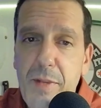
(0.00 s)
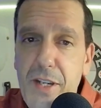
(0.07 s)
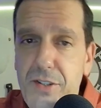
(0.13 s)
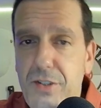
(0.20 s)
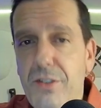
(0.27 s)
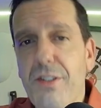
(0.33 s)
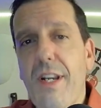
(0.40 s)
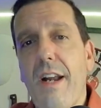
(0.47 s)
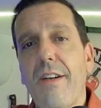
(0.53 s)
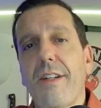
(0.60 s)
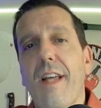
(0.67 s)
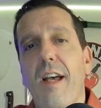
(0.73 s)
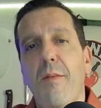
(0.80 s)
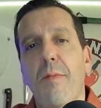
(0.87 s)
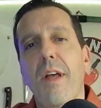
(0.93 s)
Eastern Standard
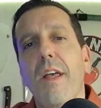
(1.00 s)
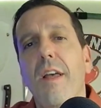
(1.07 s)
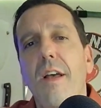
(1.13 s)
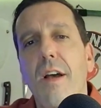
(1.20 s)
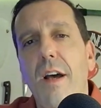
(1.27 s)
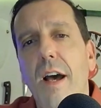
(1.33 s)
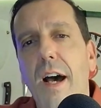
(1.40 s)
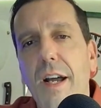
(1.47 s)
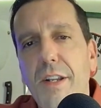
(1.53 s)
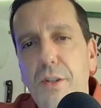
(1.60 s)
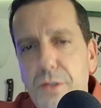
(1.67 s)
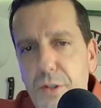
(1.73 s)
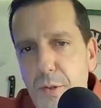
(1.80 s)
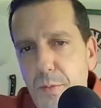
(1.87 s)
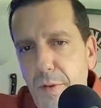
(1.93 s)
Time on
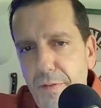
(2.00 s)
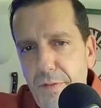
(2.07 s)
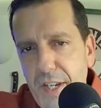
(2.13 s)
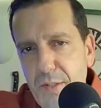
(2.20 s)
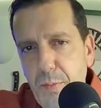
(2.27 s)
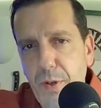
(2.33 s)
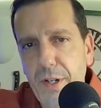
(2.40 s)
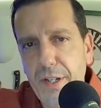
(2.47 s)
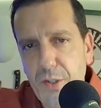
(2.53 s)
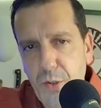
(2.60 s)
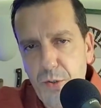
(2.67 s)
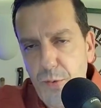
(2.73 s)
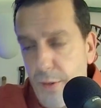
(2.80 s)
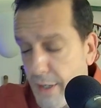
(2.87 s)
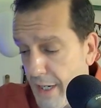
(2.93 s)
YouTube, Facebook, and,
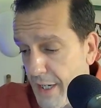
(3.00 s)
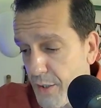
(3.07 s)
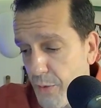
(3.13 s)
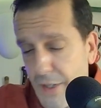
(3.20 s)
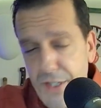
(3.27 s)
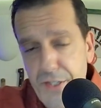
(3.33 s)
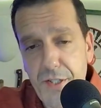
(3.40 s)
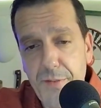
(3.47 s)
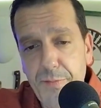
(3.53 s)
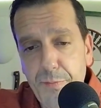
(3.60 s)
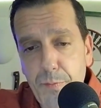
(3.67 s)
and Twitch.